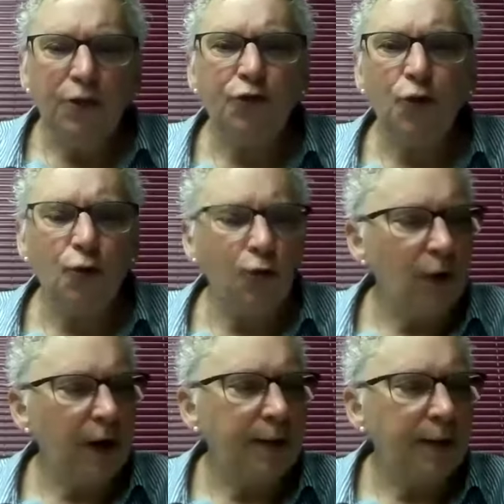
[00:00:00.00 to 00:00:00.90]

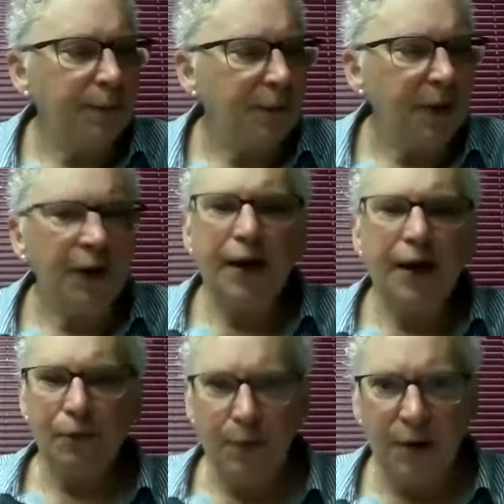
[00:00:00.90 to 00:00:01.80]
So
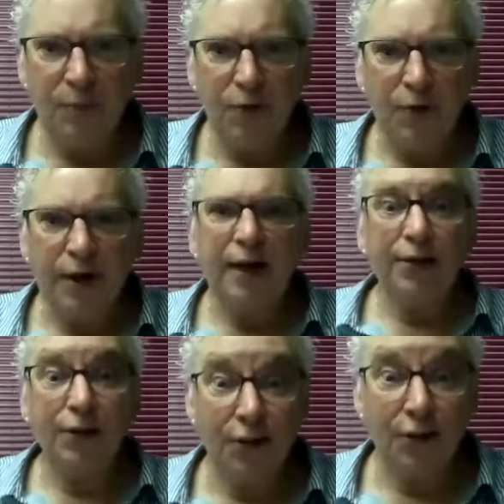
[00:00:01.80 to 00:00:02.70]
again, remember,
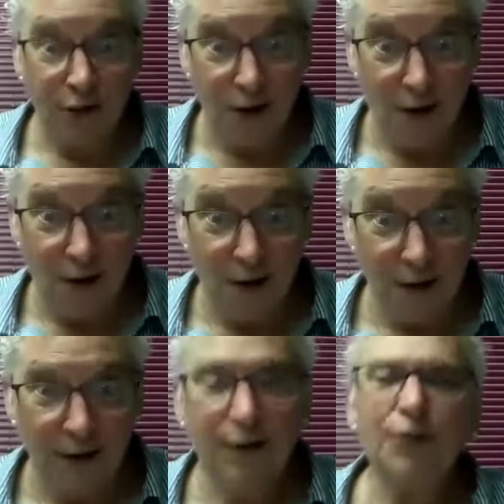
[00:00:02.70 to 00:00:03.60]
it's a
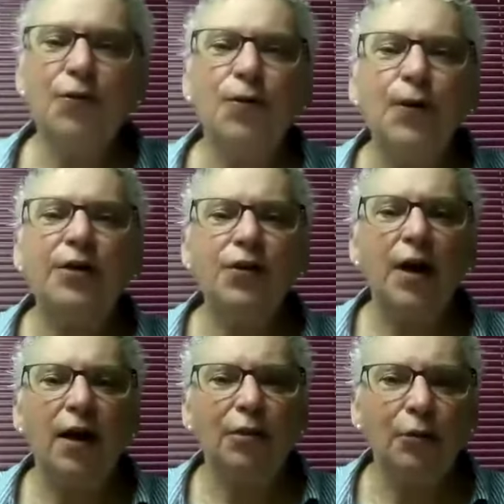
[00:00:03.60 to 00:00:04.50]
song. So it's
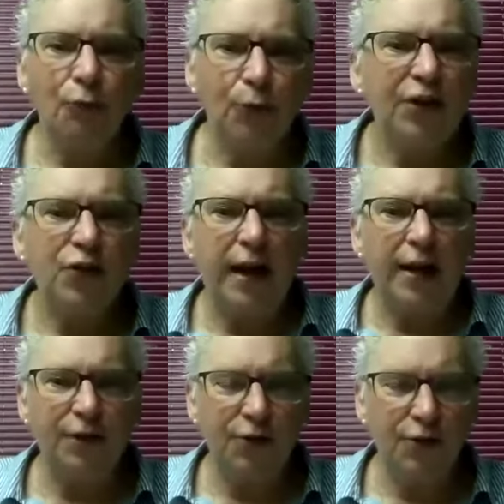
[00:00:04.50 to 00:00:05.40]
got three
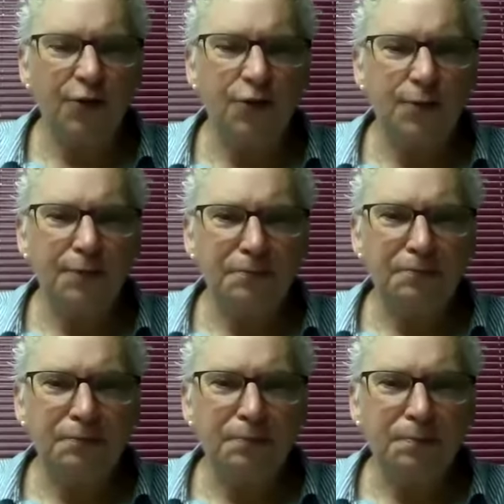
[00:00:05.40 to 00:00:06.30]
stanzas,
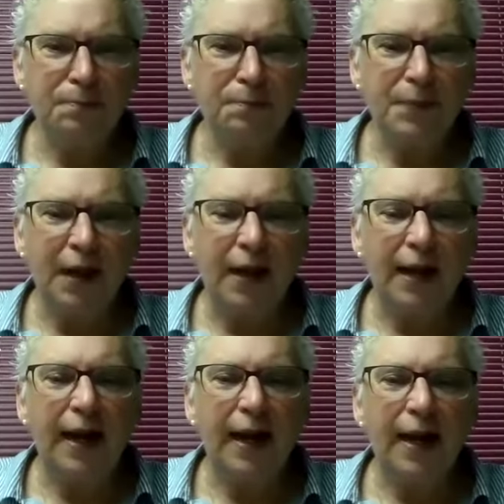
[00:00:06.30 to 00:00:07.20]

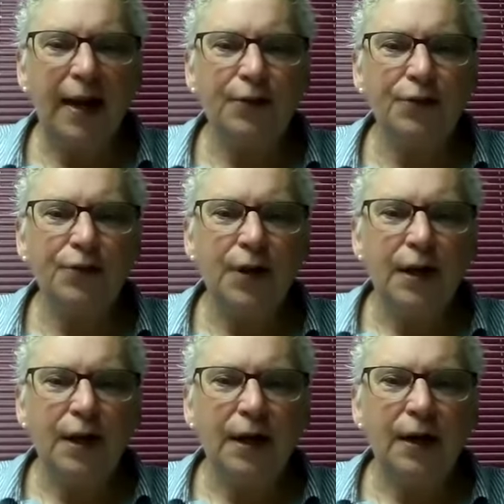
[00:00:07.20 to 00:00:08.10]
and it has
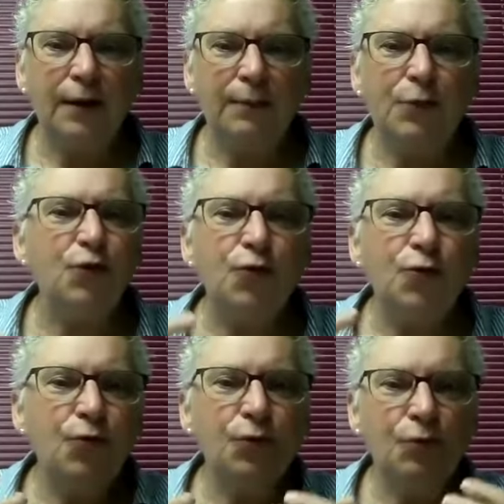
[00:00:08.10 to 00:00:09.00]

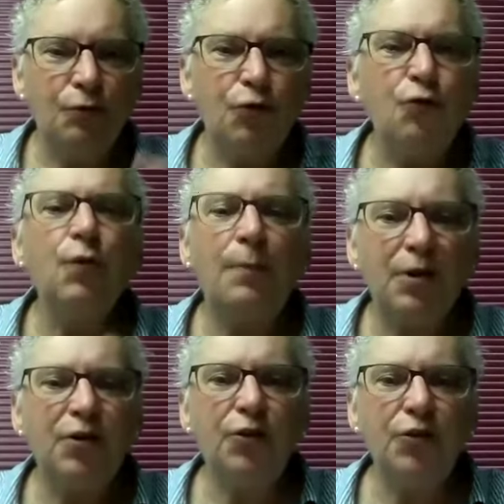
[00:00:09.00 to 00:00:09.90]
two
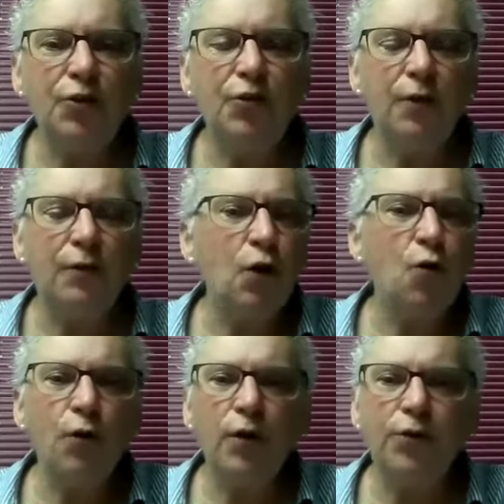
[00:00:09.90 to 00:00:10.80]
repetitions of a
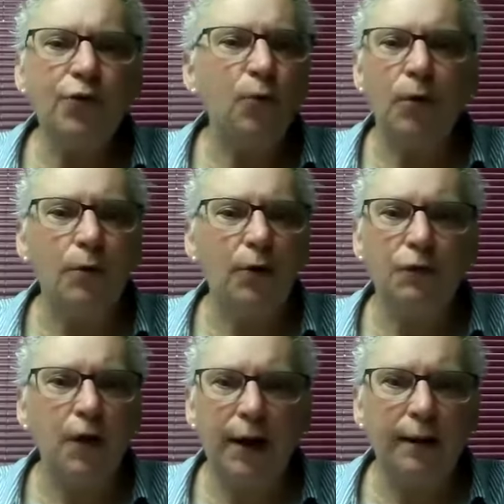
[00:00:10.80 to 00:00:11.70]
chorus or a
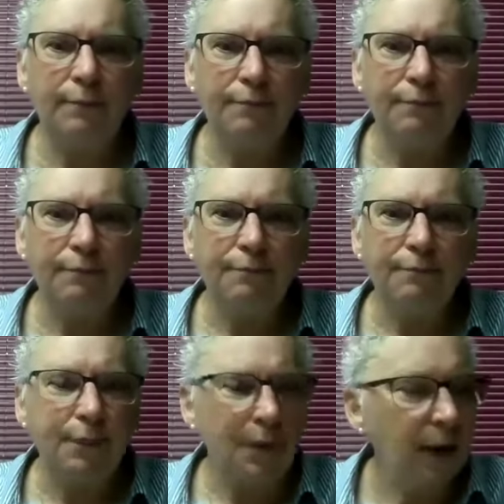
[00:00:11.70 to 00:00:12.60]
refrain,
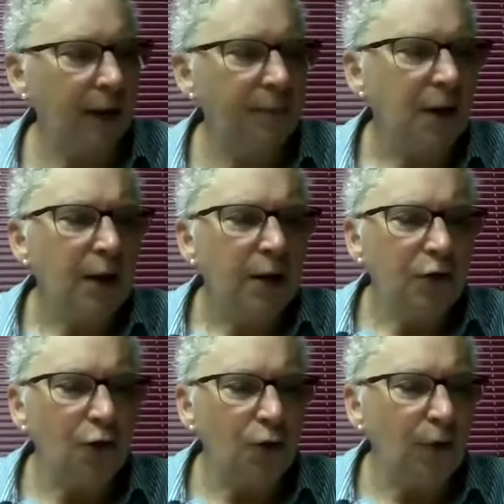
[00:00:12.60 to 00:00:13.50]
okay?
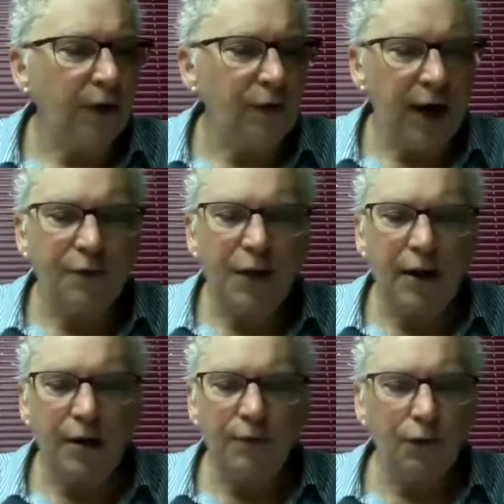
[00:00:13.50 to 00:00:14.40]
So if you have that out